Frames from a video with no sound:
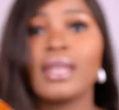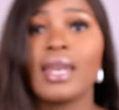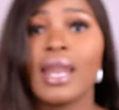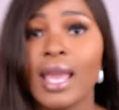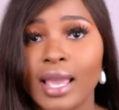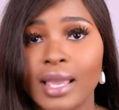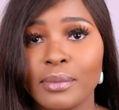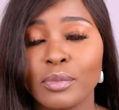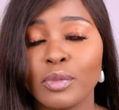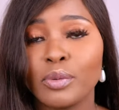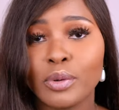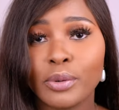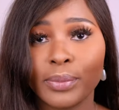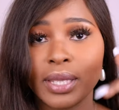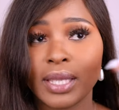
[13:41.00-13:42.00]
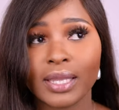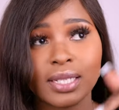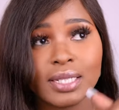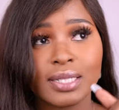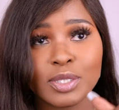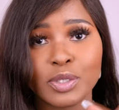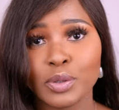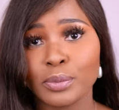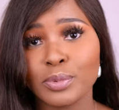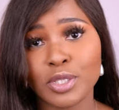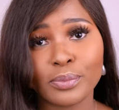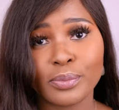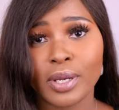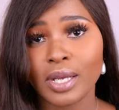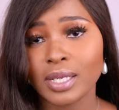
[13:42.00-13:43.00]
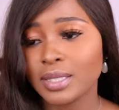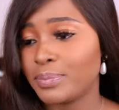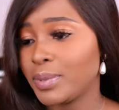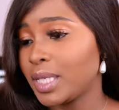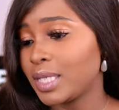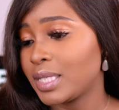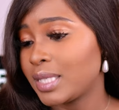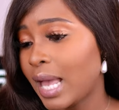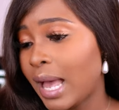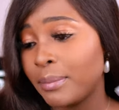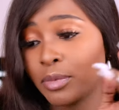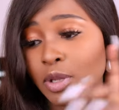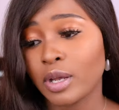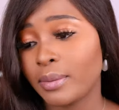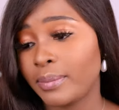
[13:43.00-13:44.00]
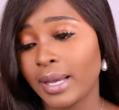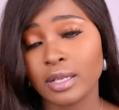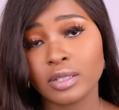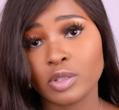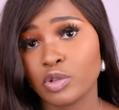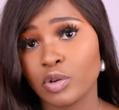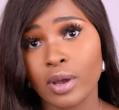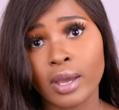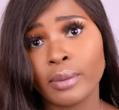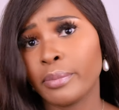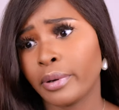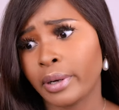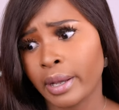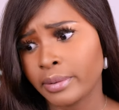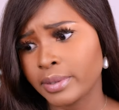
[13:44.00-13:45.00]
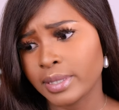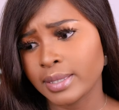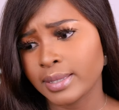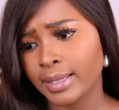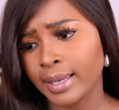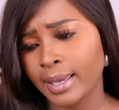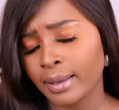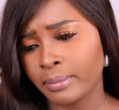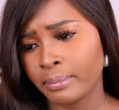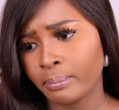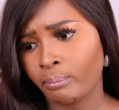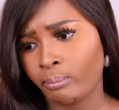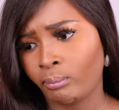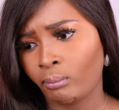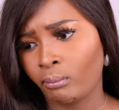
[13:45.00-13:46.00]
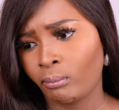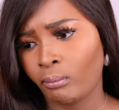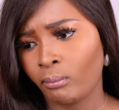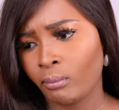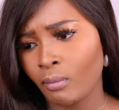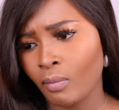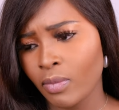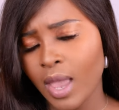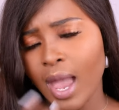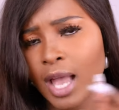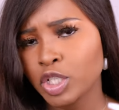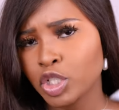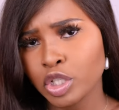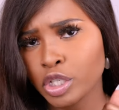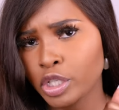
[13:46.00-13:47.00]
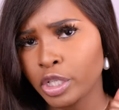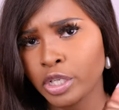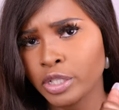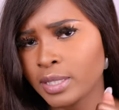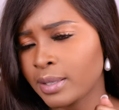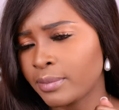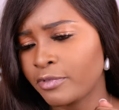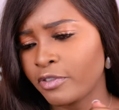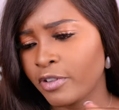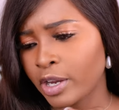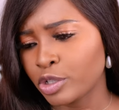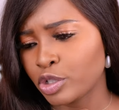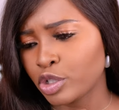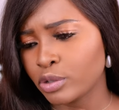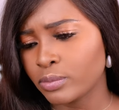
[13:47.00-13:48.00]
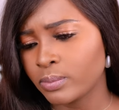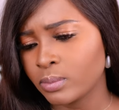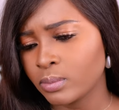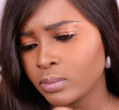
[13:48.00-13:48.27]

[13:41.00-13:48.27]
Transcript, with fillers: the name will be in the description box because I'm not about to try and pronounce this again. I should have learned some French.